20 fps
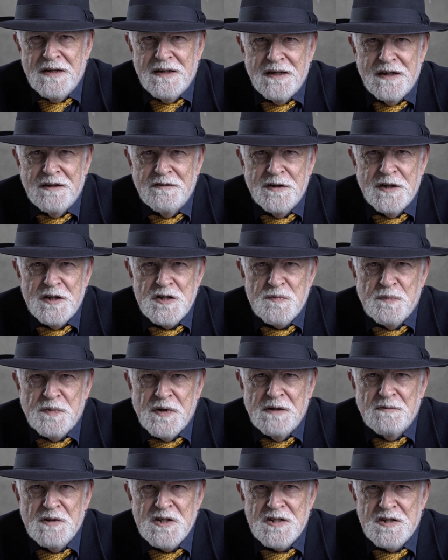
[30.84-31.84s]
given its
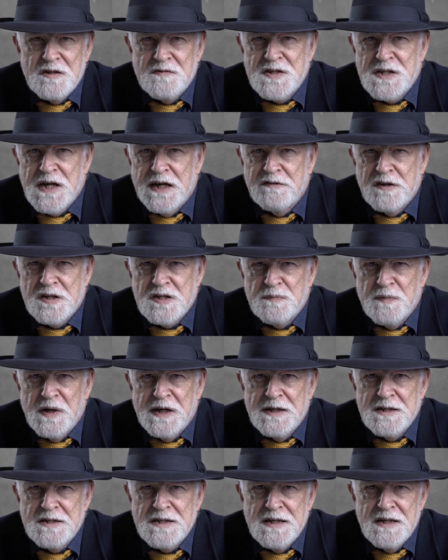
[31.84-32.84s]
promise of saving
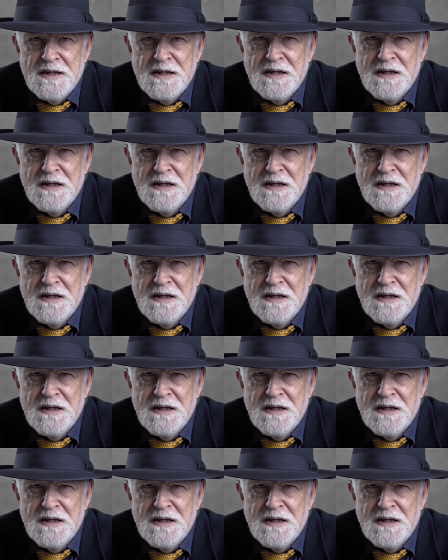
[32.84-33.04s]
space,